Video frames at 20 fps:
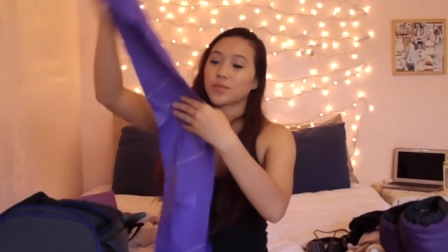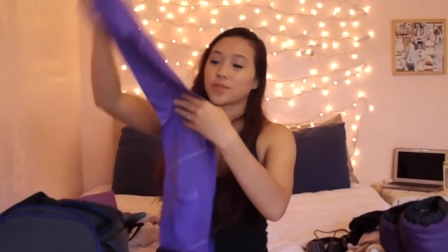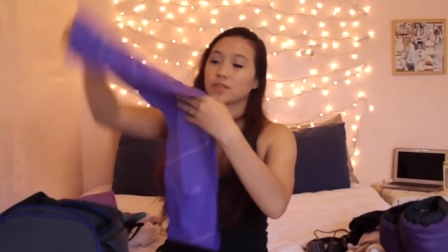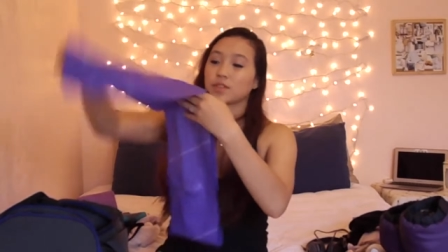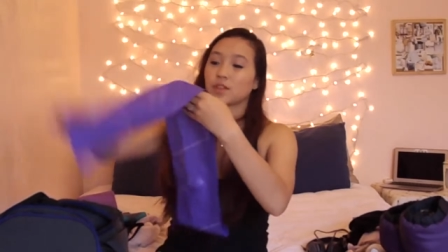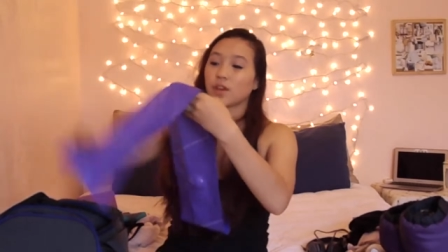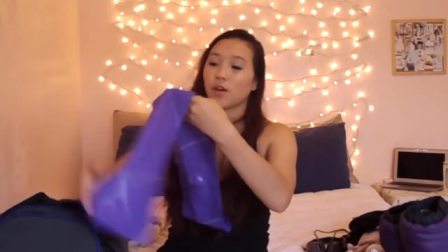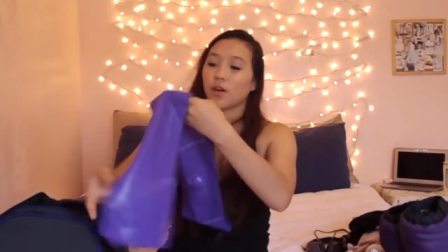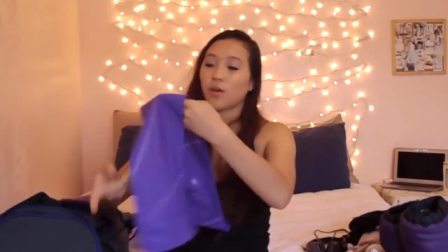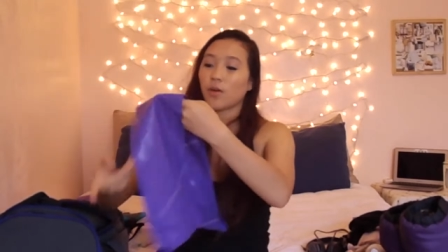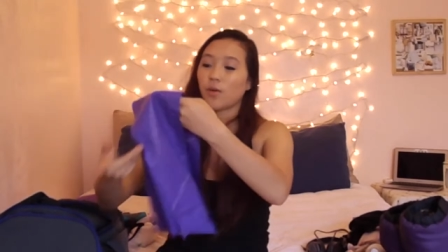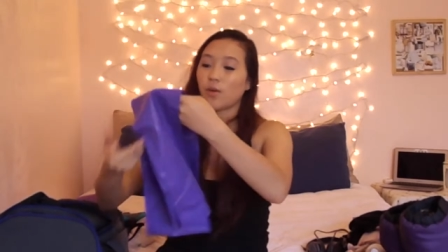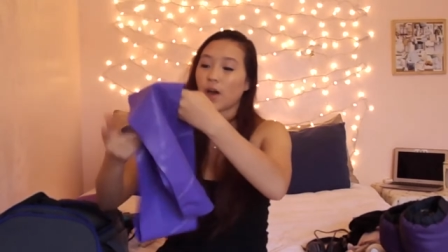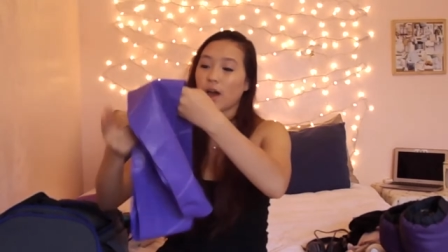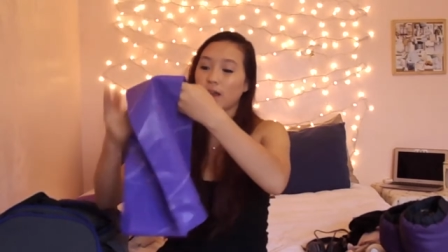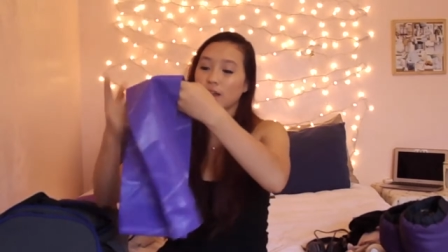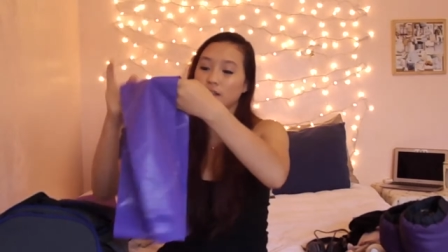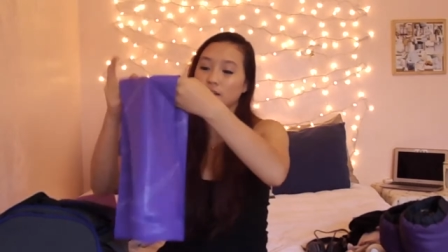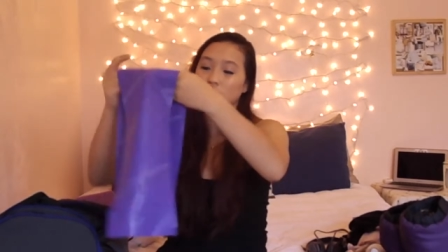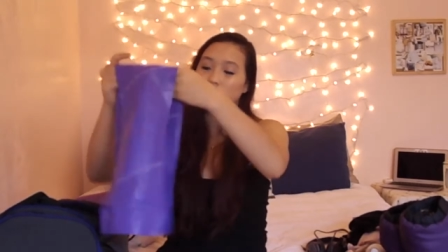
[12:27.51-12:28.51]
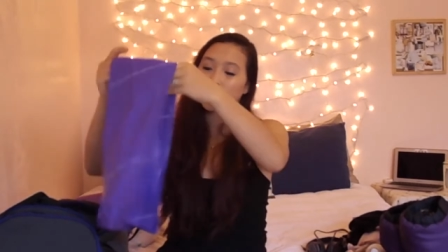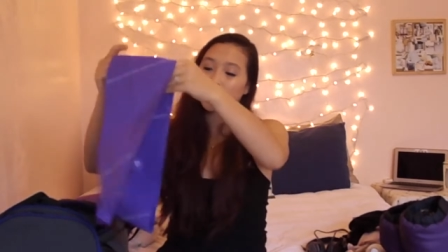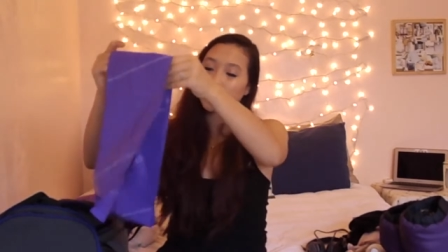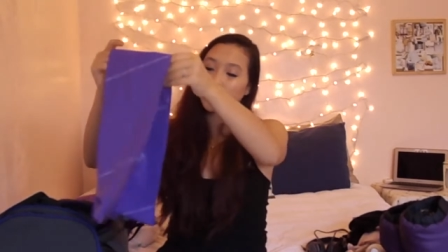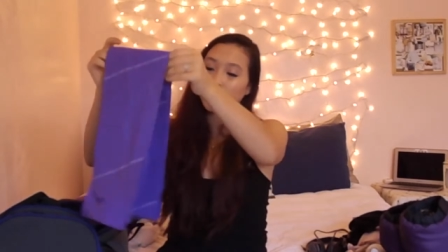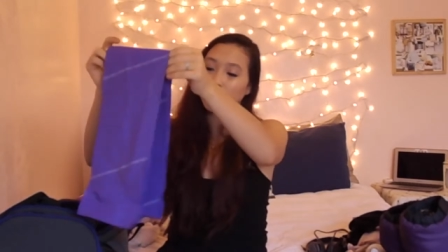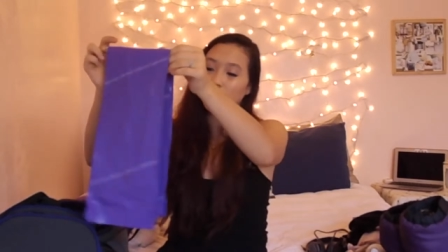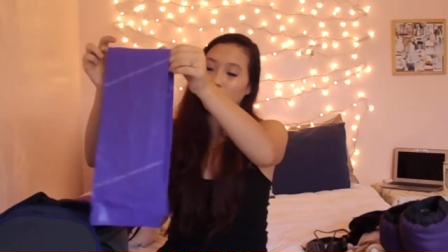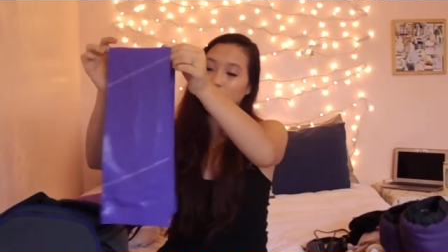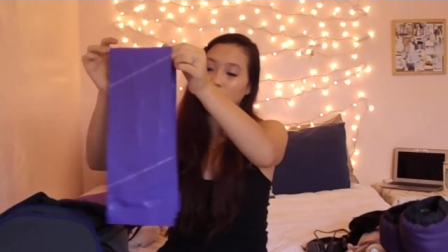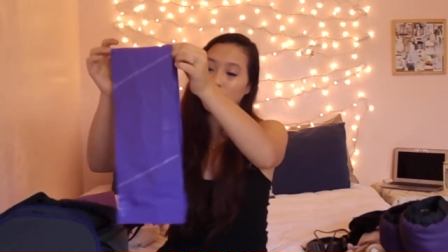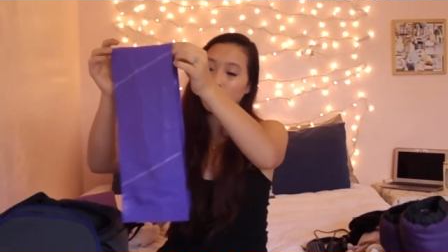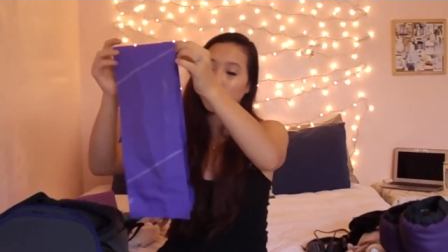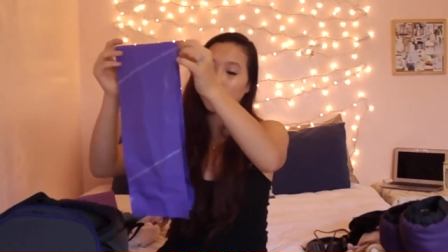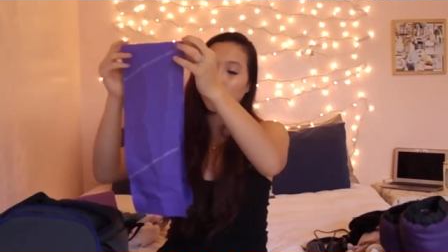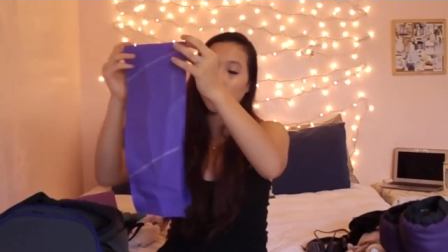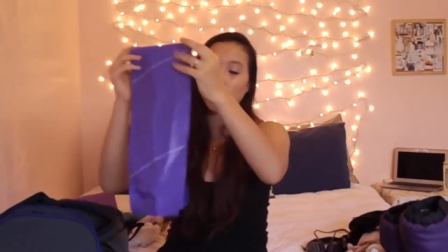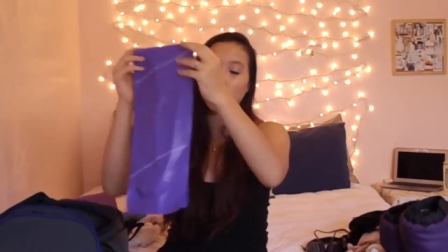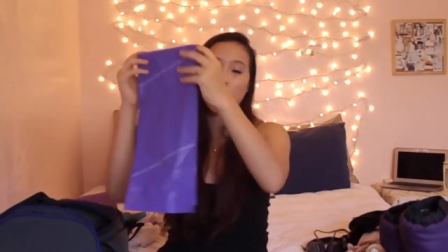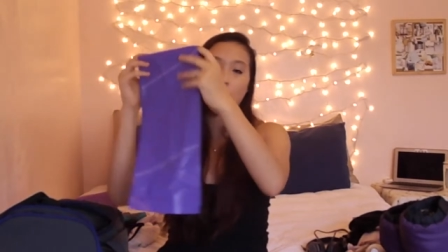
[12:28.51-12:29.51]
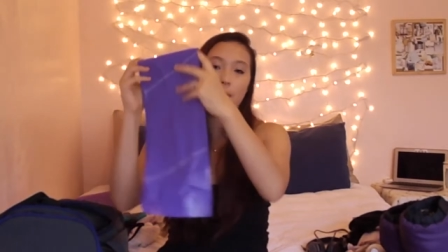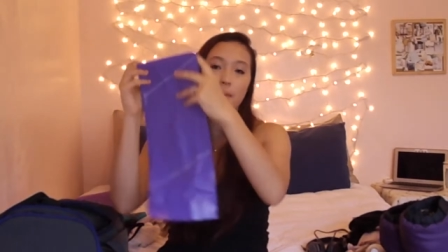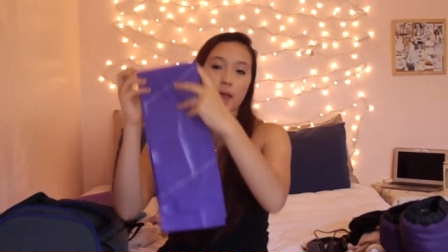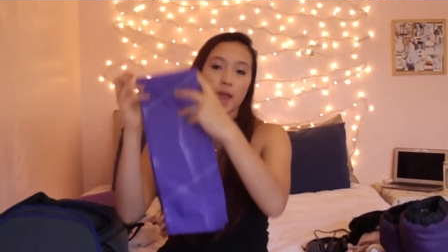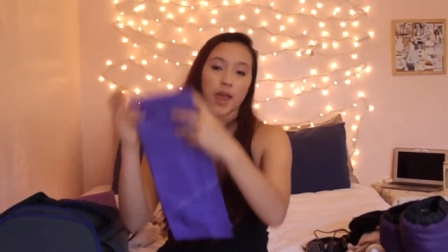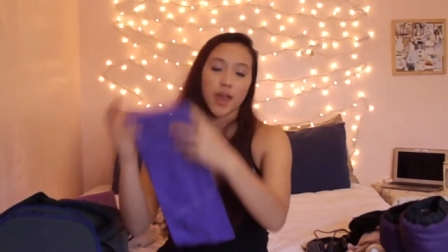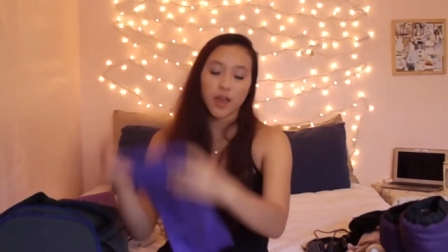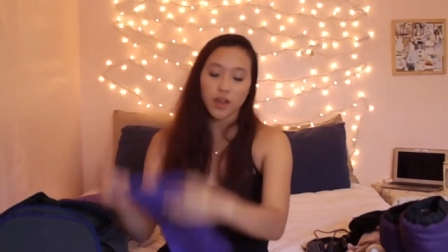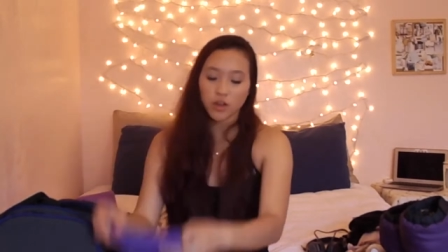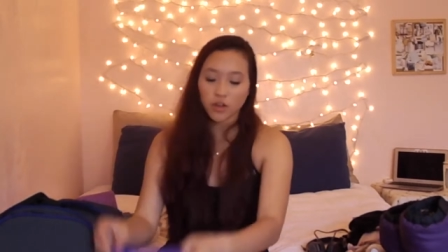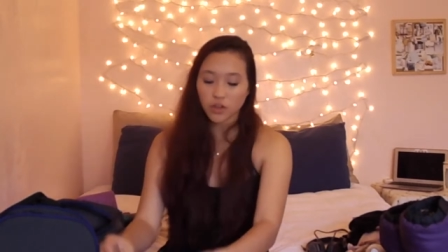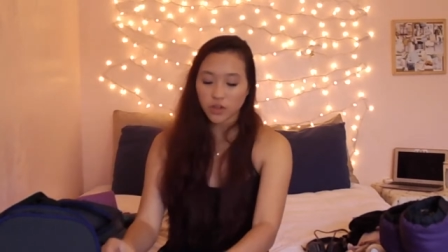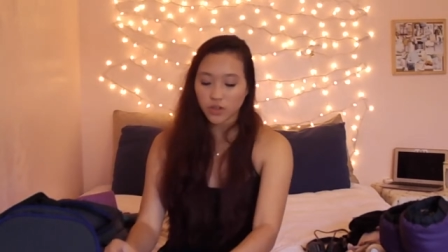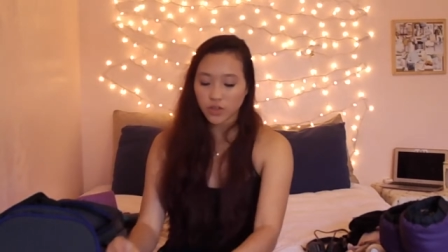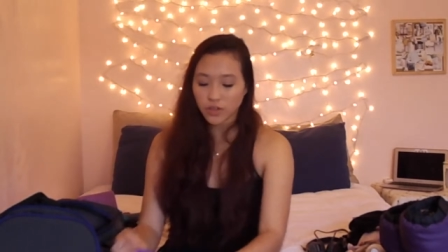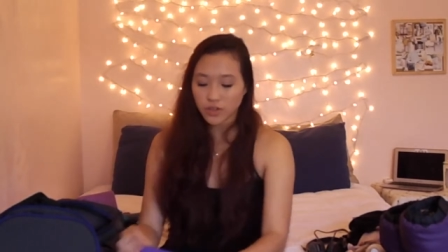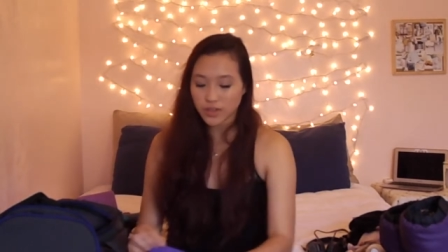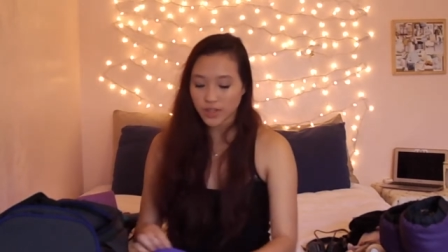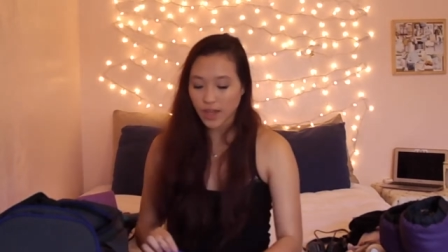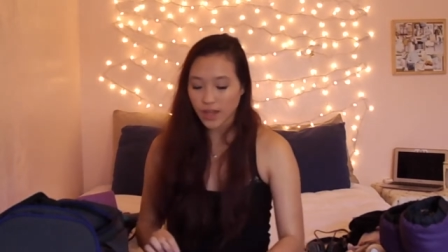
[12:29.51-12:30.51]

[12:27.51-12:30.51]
so I just do it to warm up my ankles.